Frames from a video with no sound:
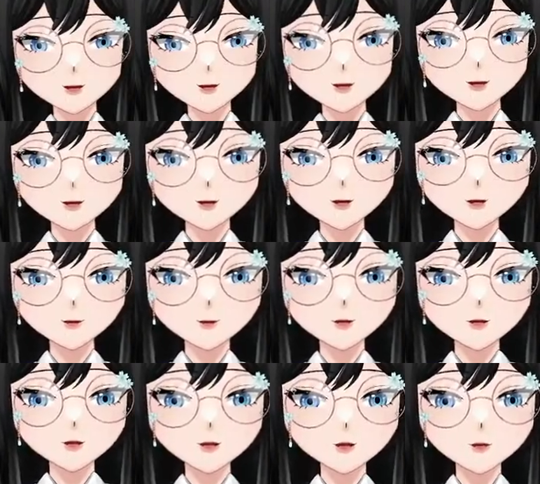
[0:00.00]
the
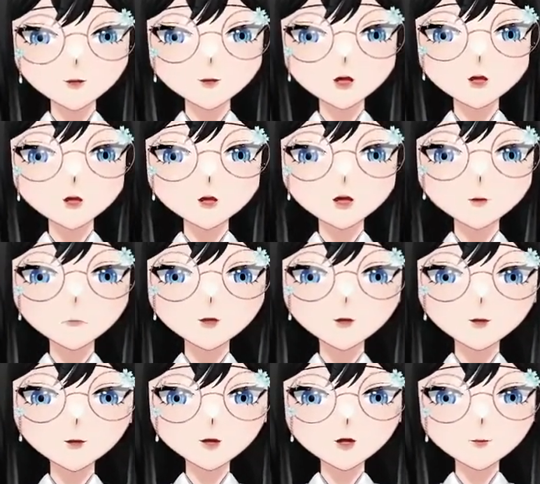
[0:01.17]
gastrointestinal tract can produce
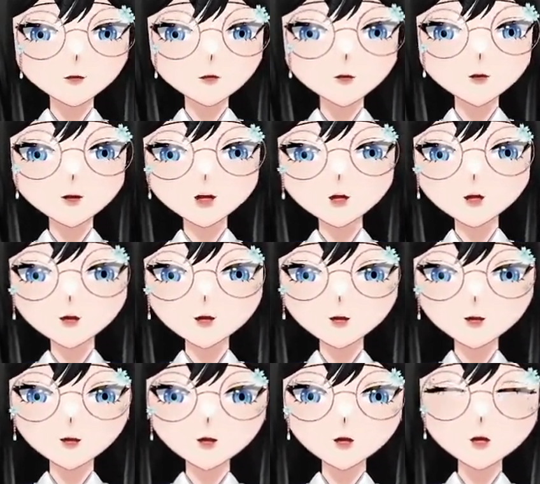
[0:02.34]
lipopolysaccharides,
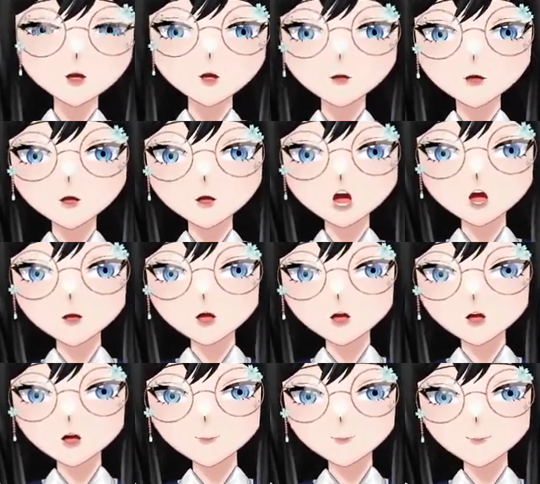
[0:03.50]
which normally
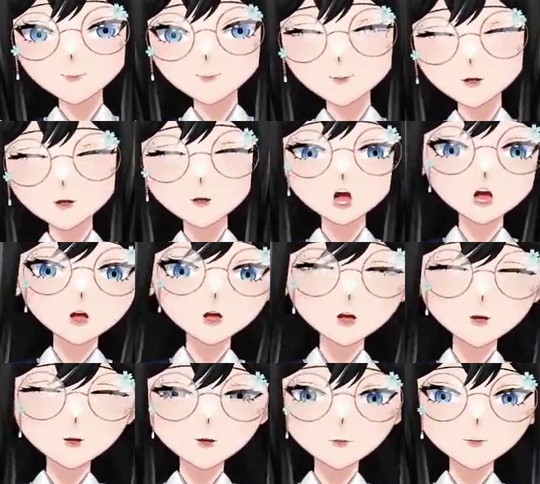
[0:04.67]
do not enter the
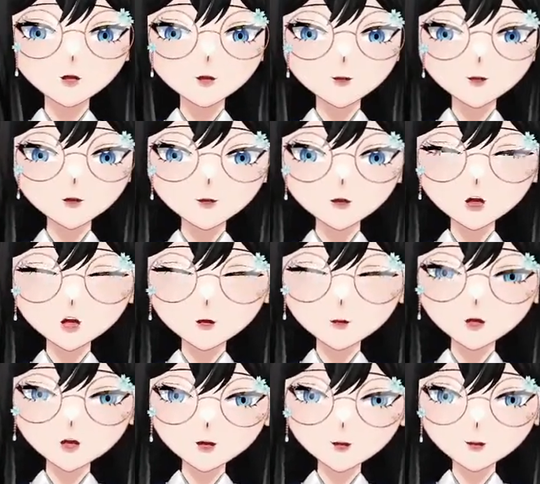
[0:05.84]
bloodstream, okay,
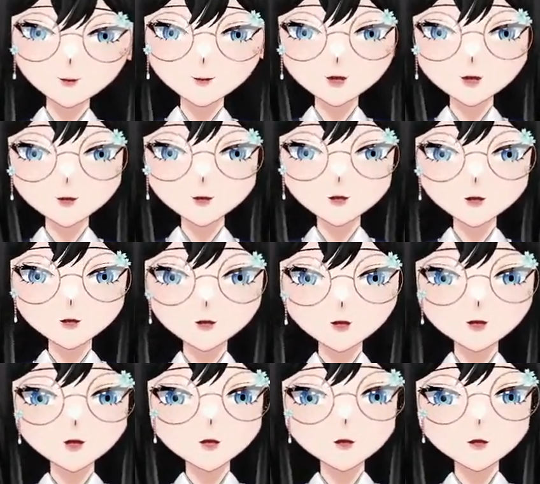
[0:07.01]
because of tight junctions.
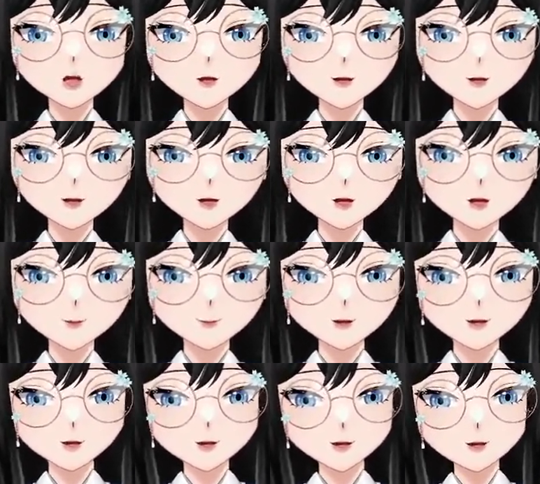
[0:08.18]
But if
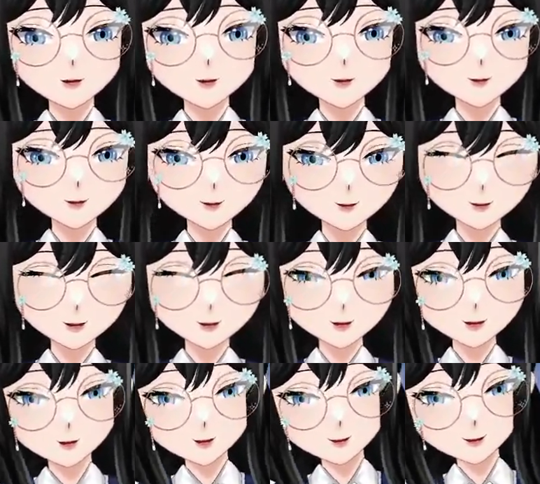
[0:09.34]
the
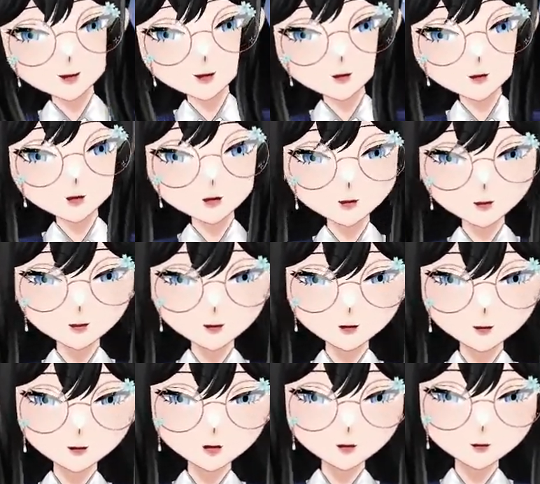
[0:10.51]
tight junctions are
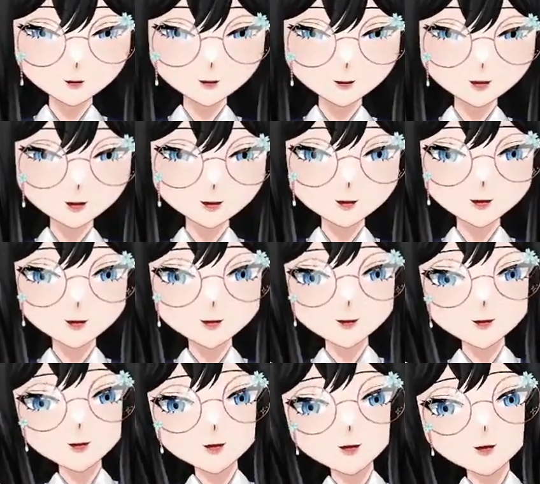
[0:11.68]
compromised,
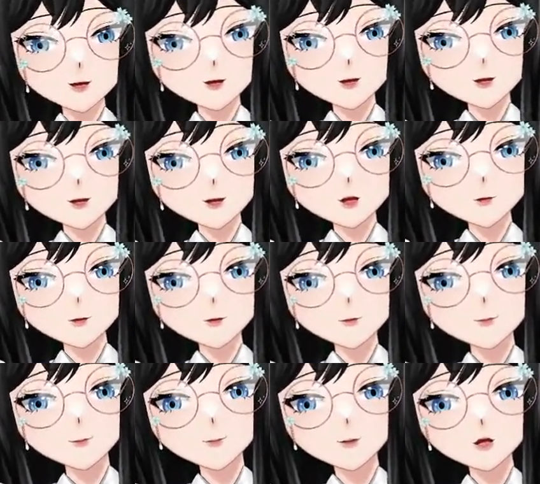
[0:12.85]
the
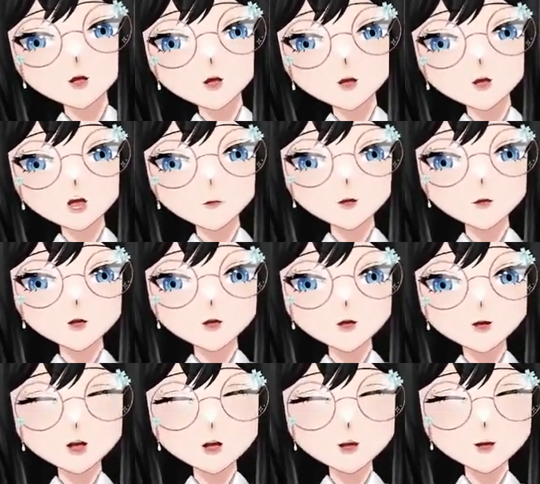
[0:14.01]

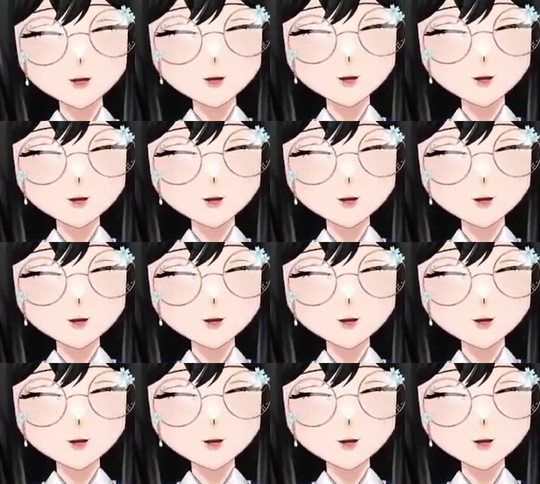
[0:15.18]
lipopolysaccharides